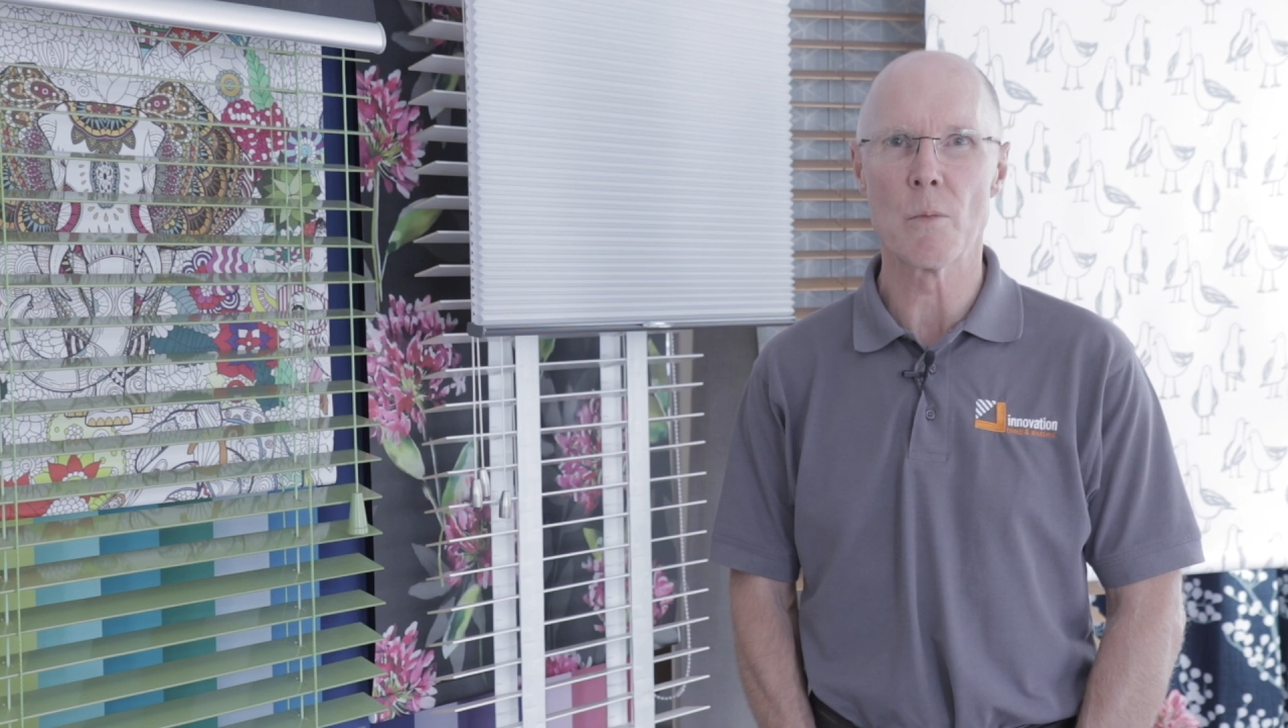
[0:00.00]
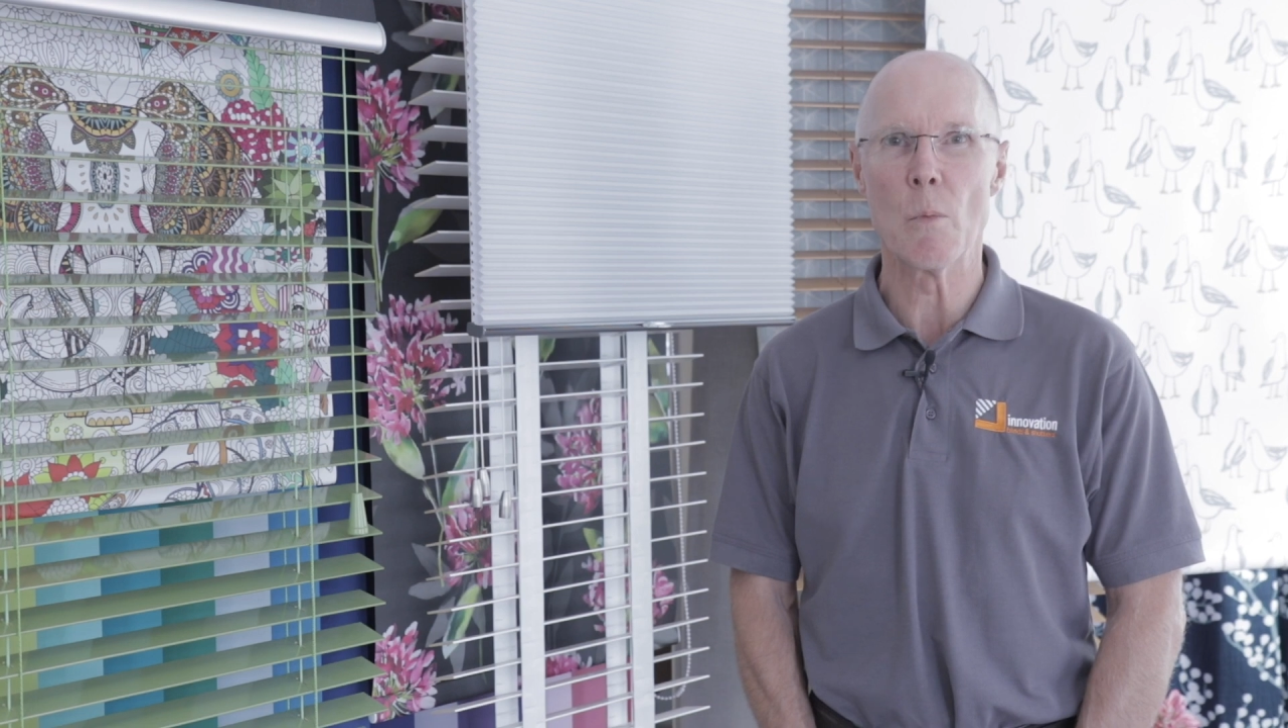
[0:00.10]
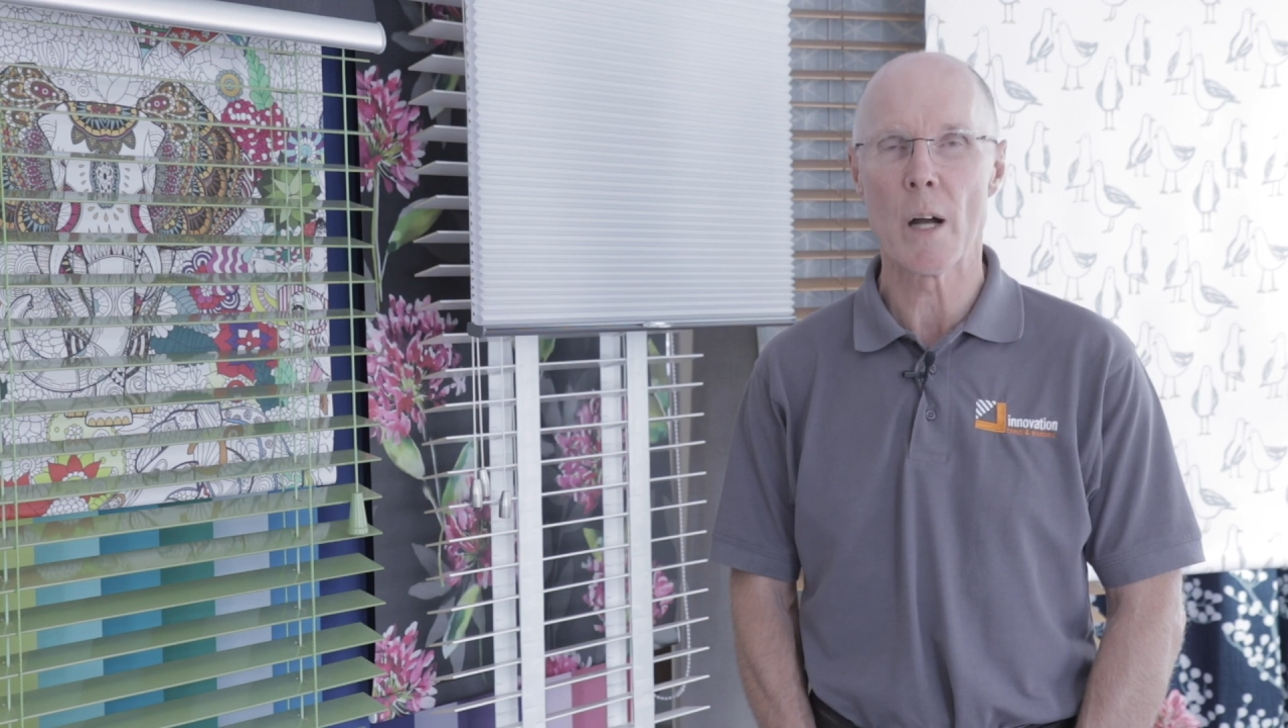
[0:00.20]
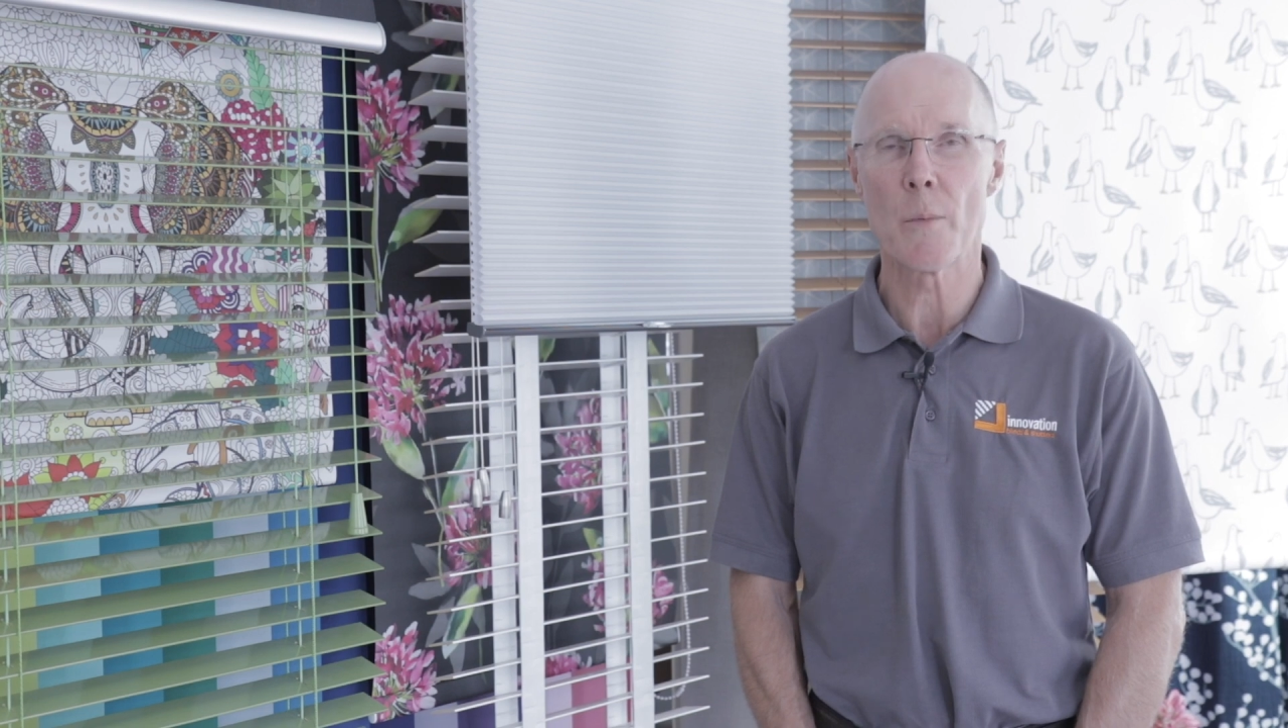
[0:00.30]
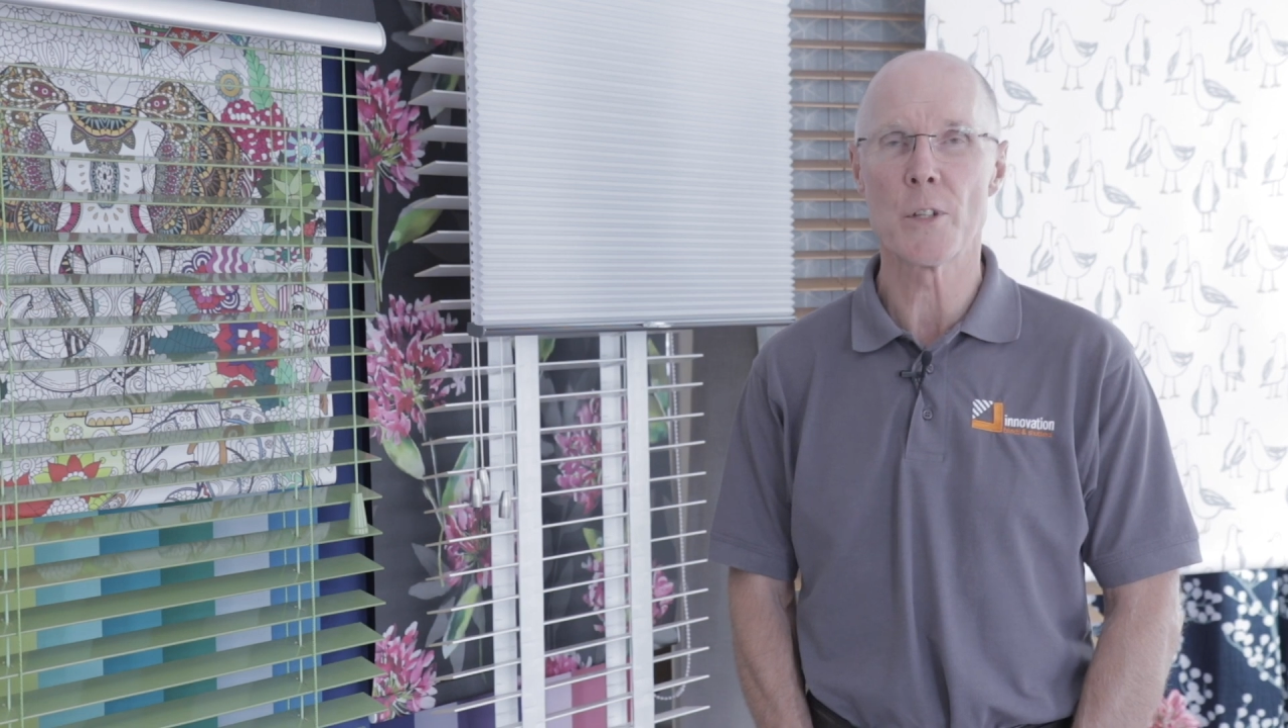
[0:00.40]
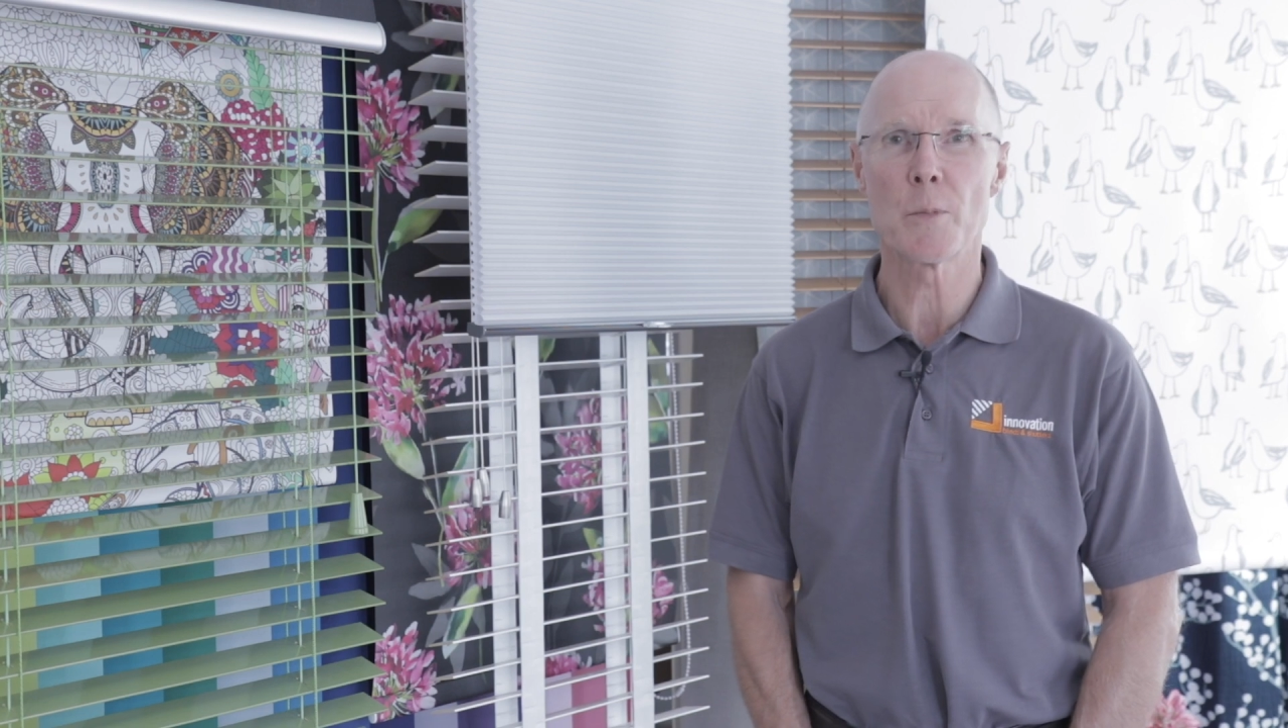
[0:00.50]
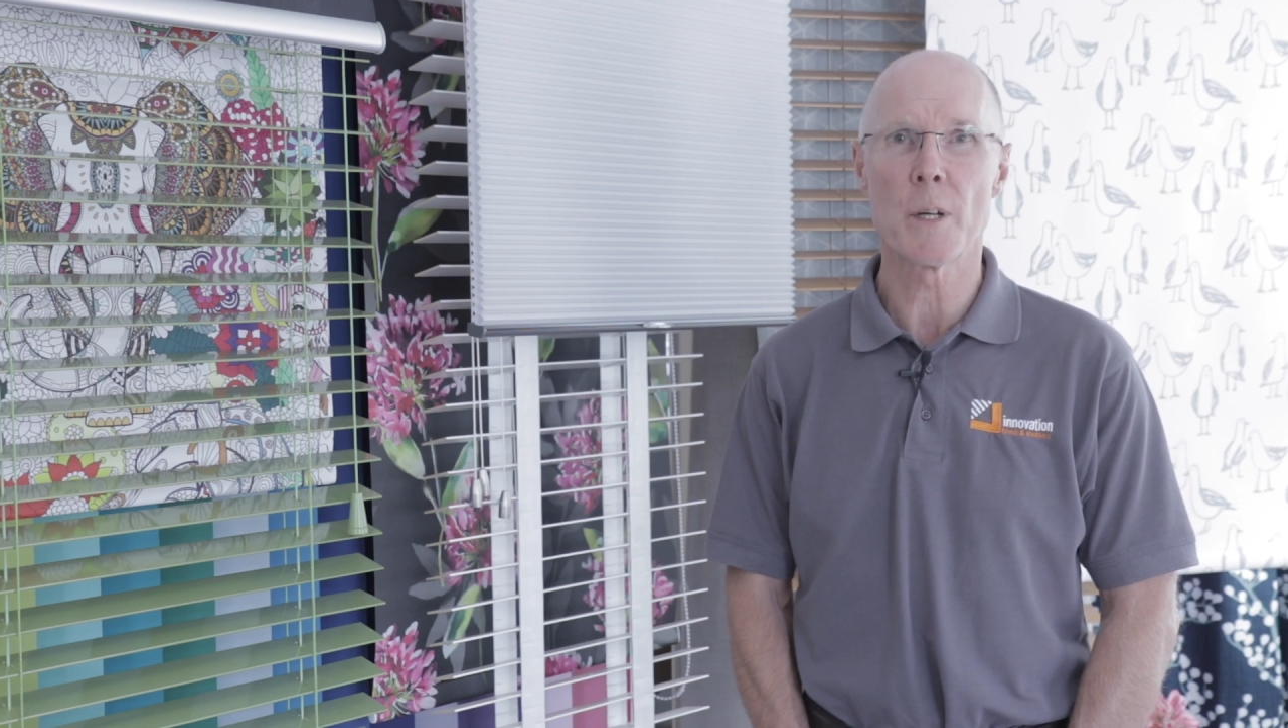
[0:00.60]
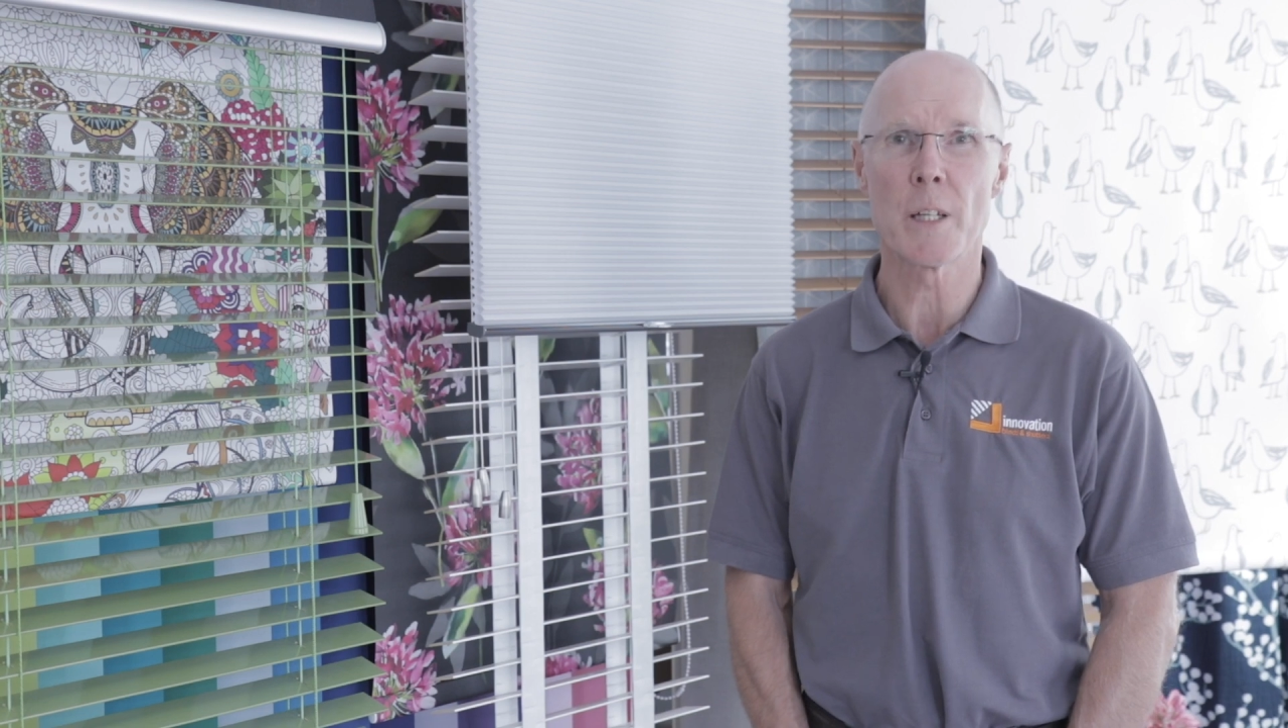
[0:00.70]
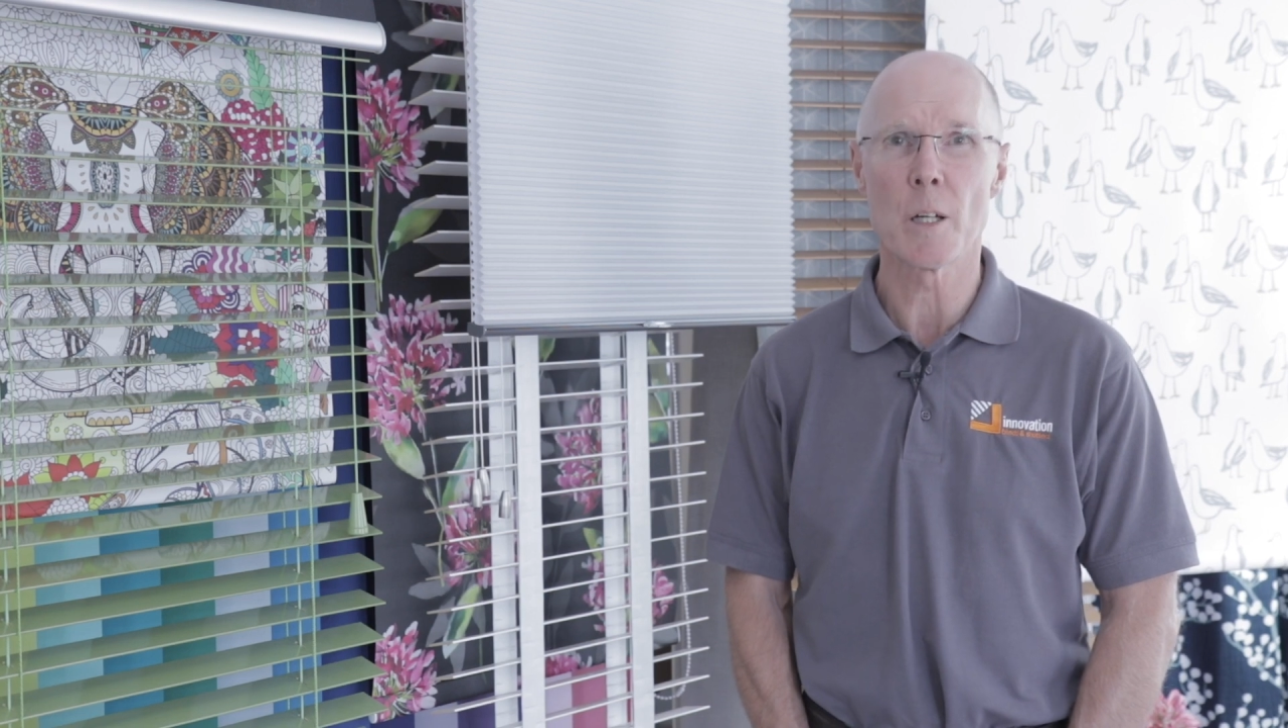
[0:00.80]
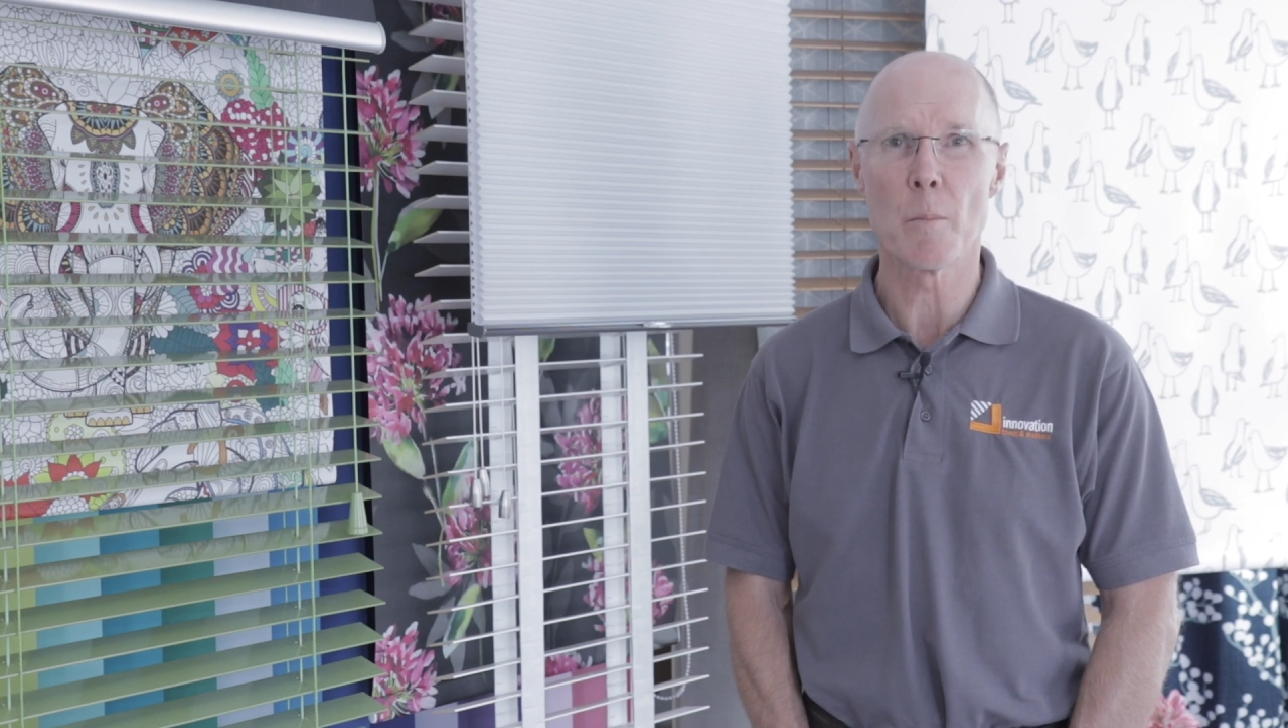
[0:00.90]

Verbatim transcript: why we're spending